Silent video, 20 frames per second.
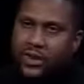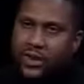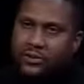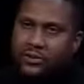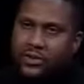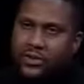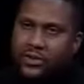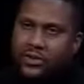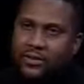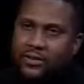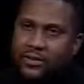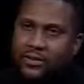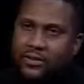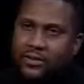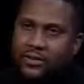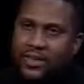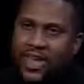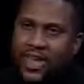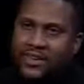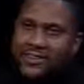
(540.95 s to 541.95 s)
I've done
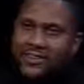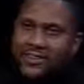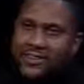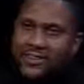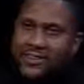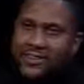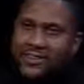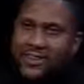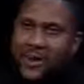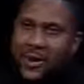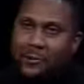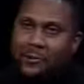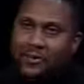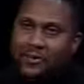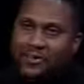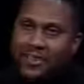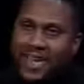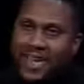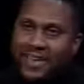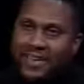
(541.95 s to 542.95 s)
that in
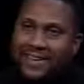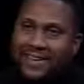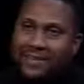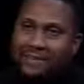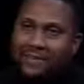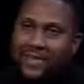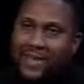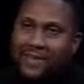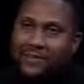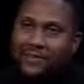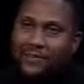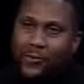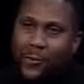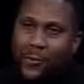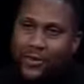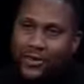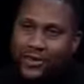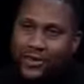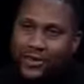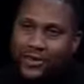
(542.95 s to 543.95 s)
almost that in
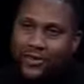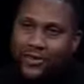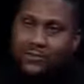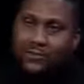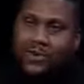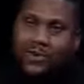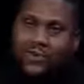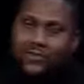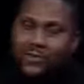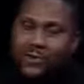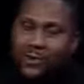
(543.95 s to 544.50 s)
four years. A funny story